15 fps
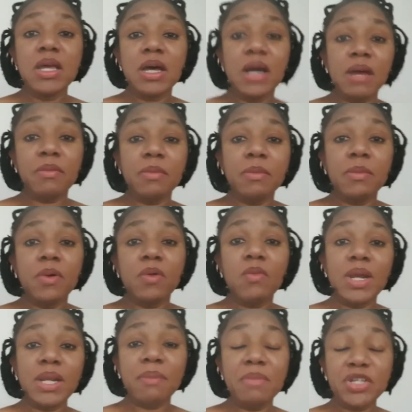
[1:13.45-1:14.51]

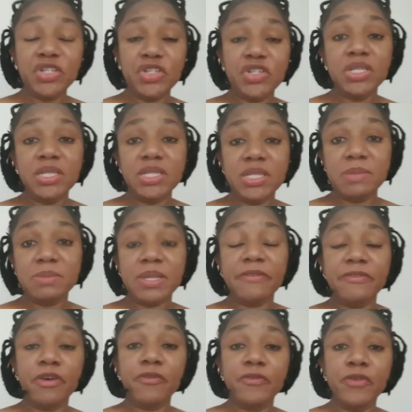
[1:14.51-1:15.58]
While I'm mentioning the tips
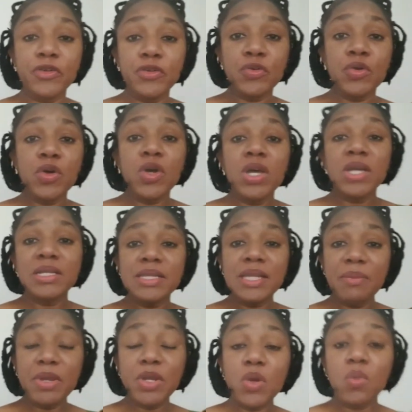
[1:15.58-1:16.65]
I've got for you,
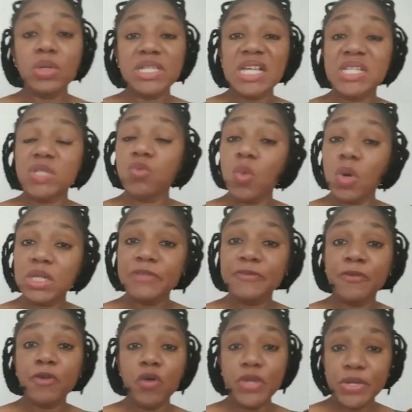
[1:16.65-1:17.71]
let me know what has worked
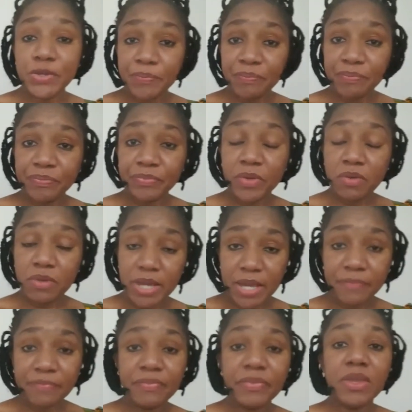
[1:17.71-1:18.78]
for you, okay?